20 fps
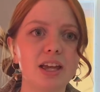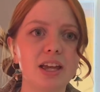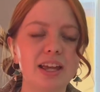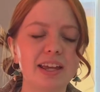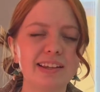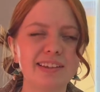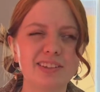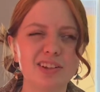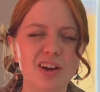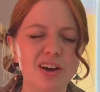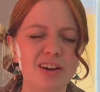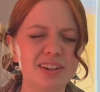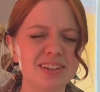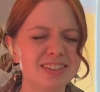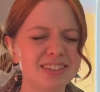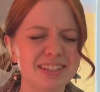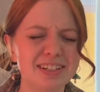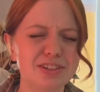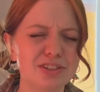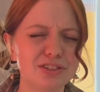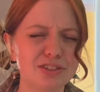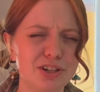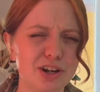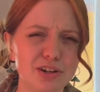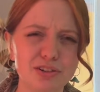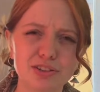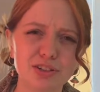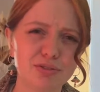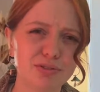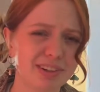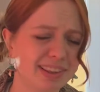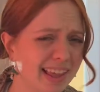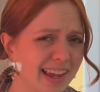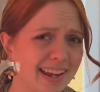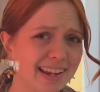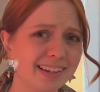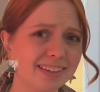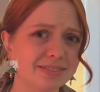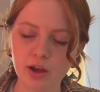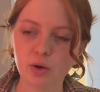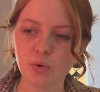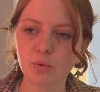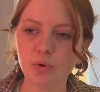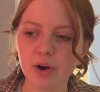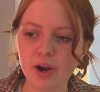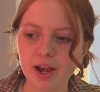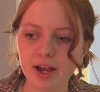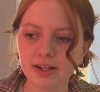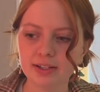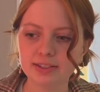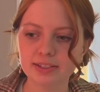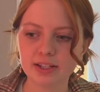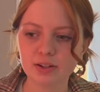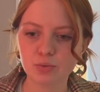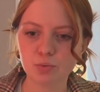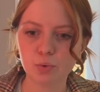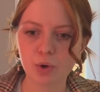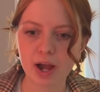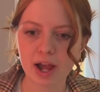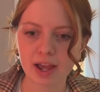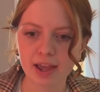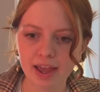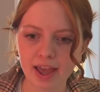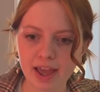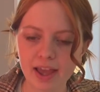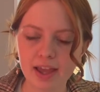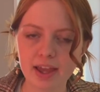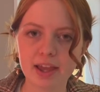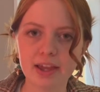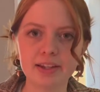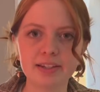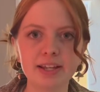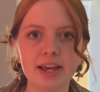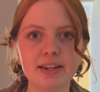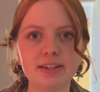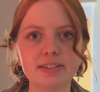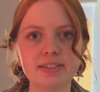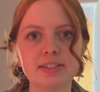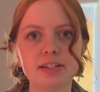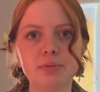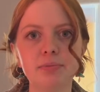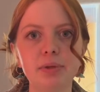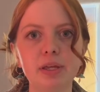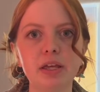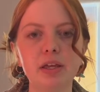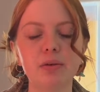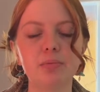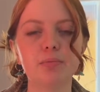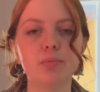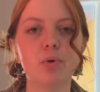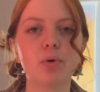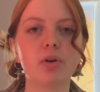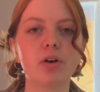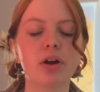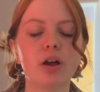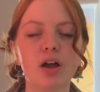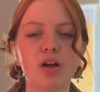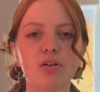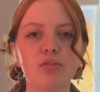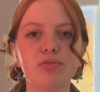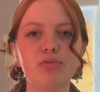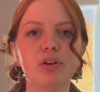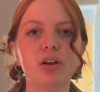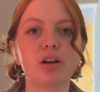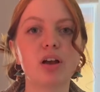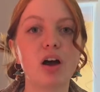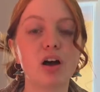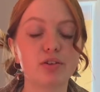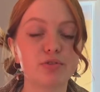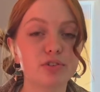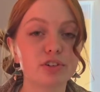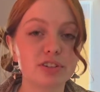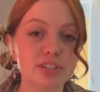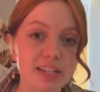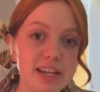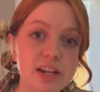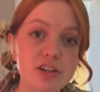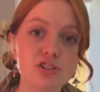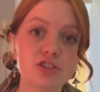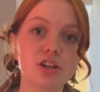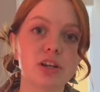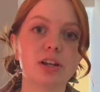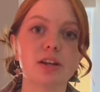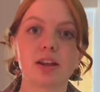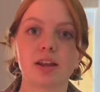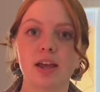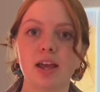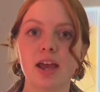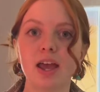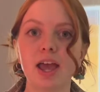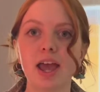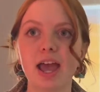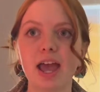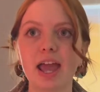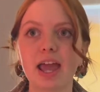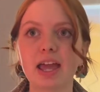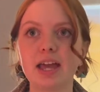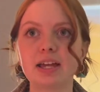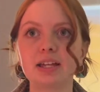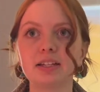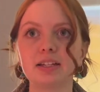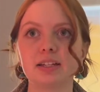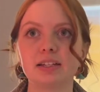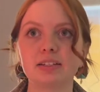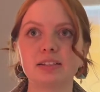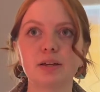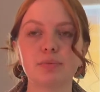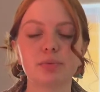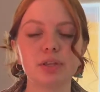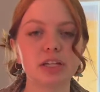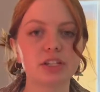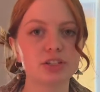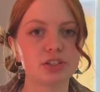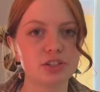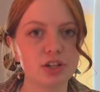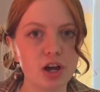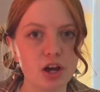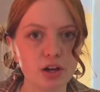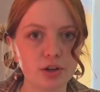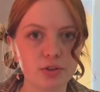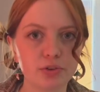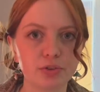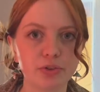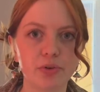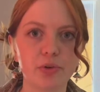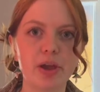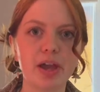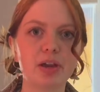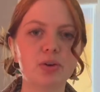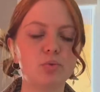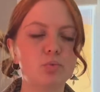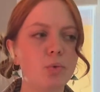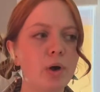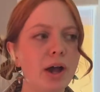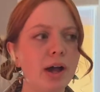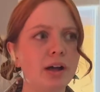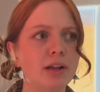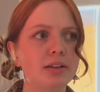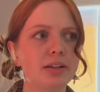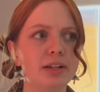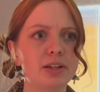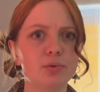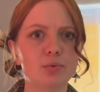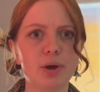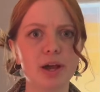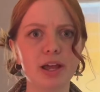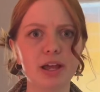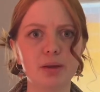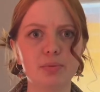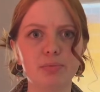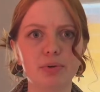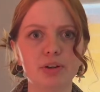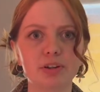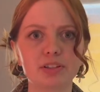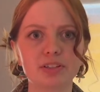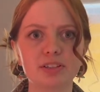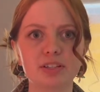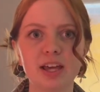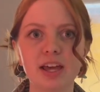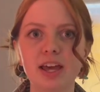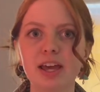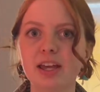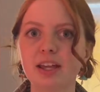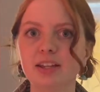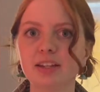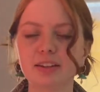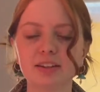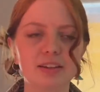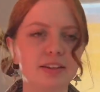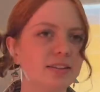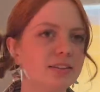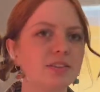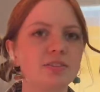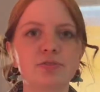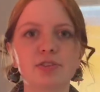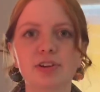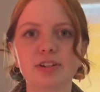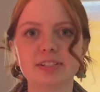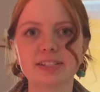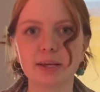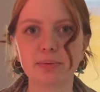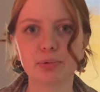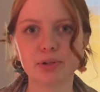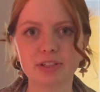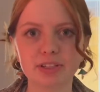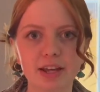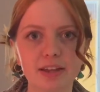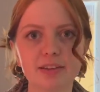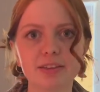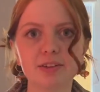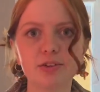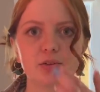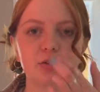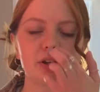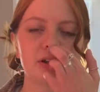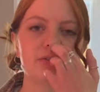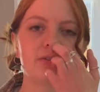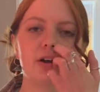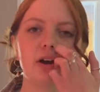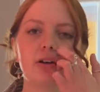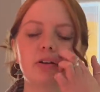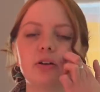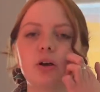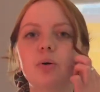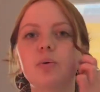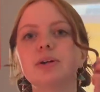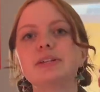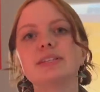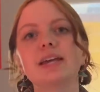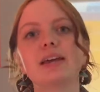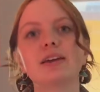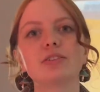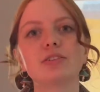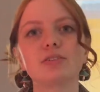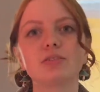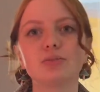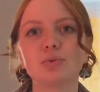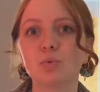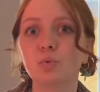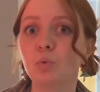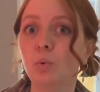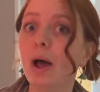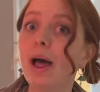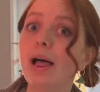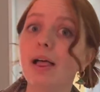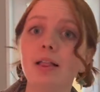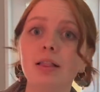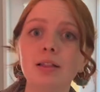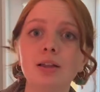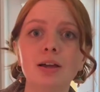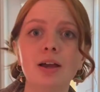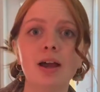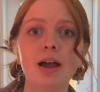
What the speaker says: it's honestly just hard to relate. Whereas in YA, it tends to be more of a conversation and something to talk through. And while in YA books, for example, death and grief aren't always handled well